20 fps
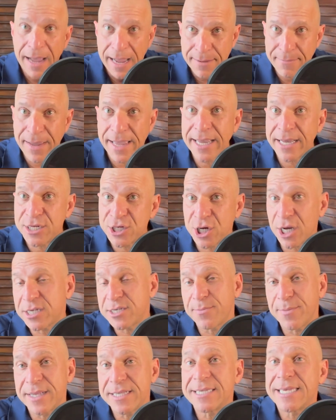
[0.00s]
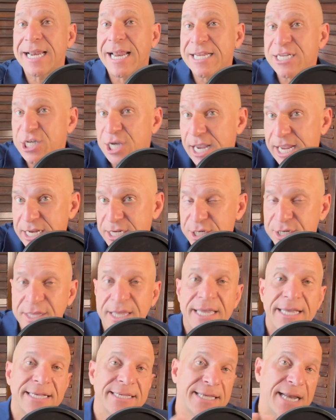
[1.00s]
make adjustments and I change
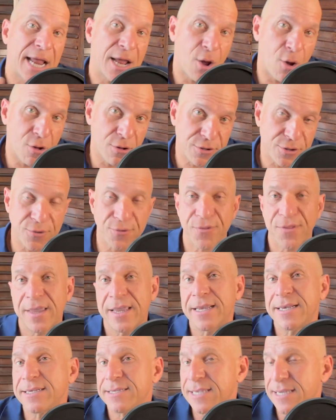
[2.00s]
things and I alter things.